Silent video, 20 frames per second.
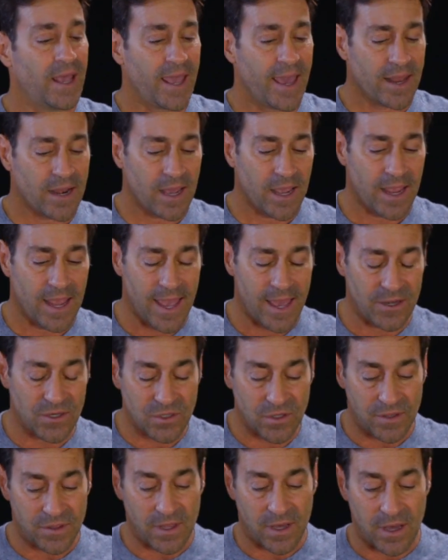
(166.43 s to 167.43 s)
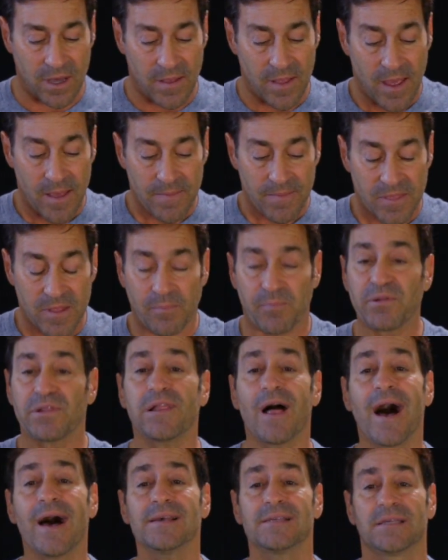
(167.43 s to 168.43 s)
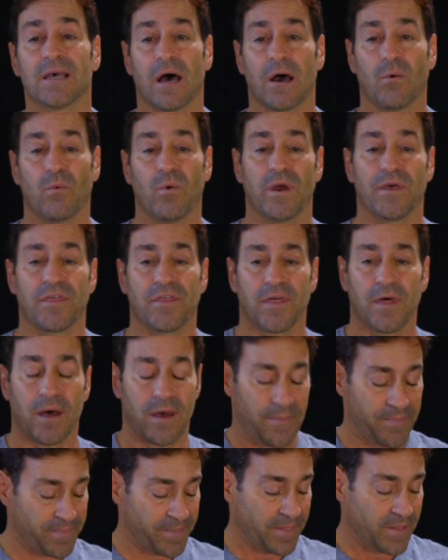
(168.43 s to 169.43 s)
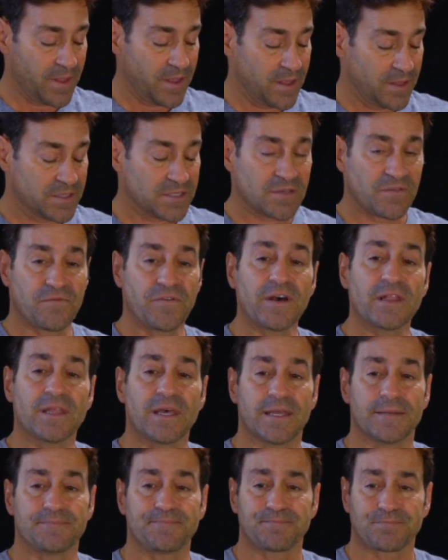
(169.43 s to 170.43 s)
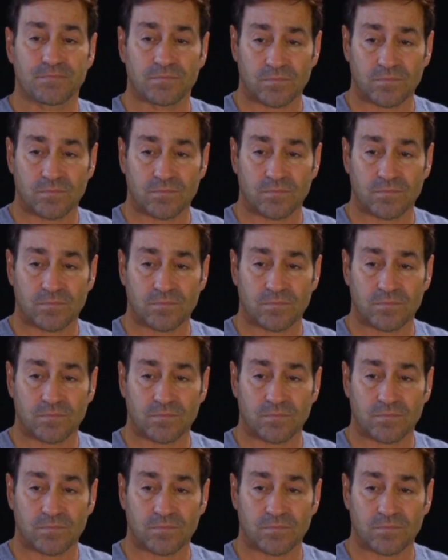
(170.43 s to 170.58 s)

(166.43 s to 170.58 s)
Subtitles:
And I entered the plaza with the tefillin,